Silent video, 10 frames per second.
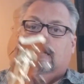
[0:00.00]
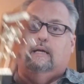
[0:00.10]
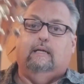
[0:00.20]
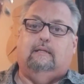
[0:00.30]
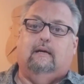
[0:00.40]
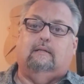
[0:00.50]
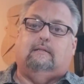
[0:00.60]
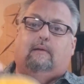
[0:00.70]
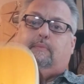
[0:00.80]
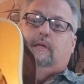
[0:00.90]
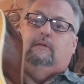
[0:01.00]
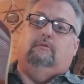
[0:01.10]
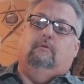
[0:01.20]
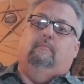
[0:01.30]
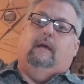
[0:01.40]
it does something
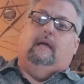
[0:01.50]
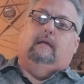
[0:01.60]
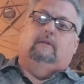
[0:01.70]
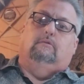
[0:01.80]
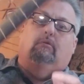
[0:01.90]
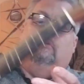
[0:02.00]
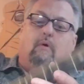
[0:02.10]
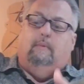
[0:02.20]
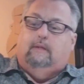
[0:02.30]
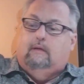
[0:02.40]
to a man, to a woman.